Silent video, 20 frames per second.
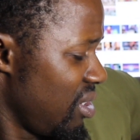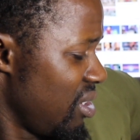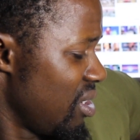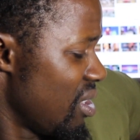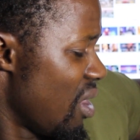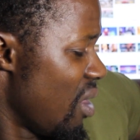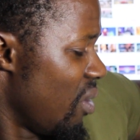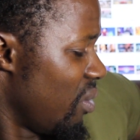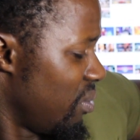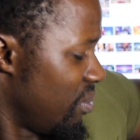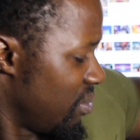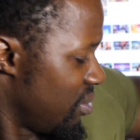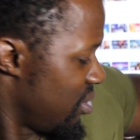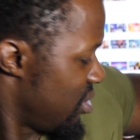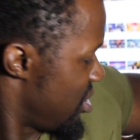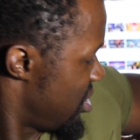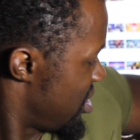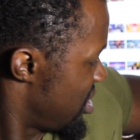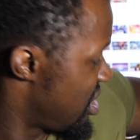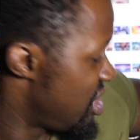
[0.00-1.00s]
you know,
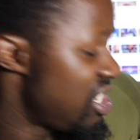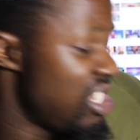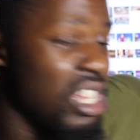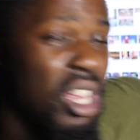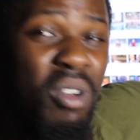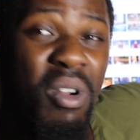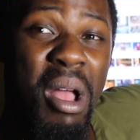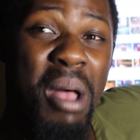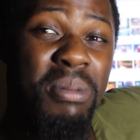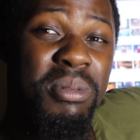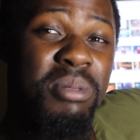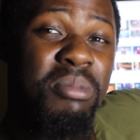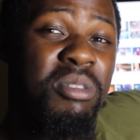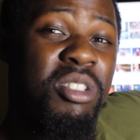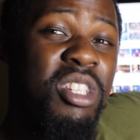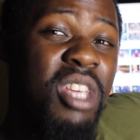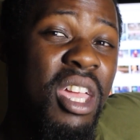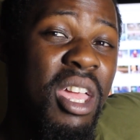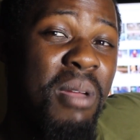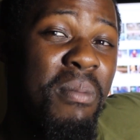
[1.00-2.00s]
sear up some
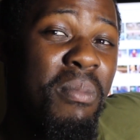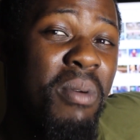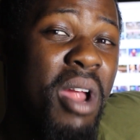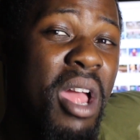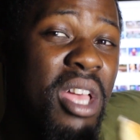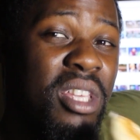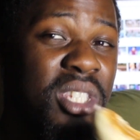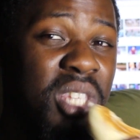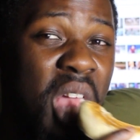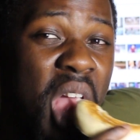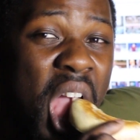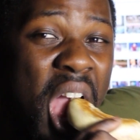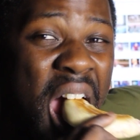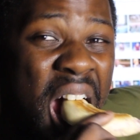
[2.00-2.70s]
chicken breast?